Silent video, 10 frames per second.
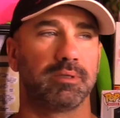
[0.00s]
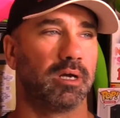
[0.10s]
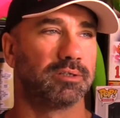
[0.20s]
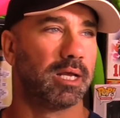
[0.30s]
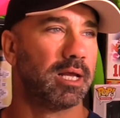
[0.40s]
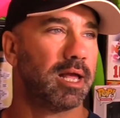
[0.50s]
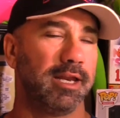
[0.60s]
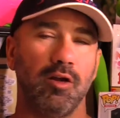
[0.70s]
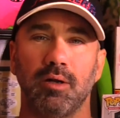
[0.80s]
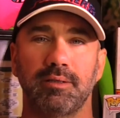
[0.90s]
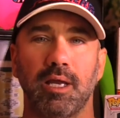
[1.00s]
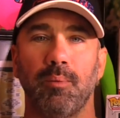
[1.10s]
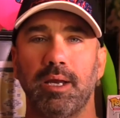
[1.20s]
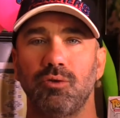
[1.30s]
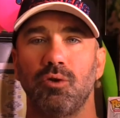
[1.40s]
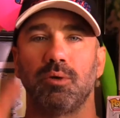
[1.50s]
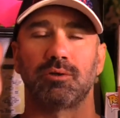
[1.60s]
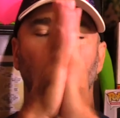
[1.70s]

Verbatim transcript: with us, and the only thing we can do is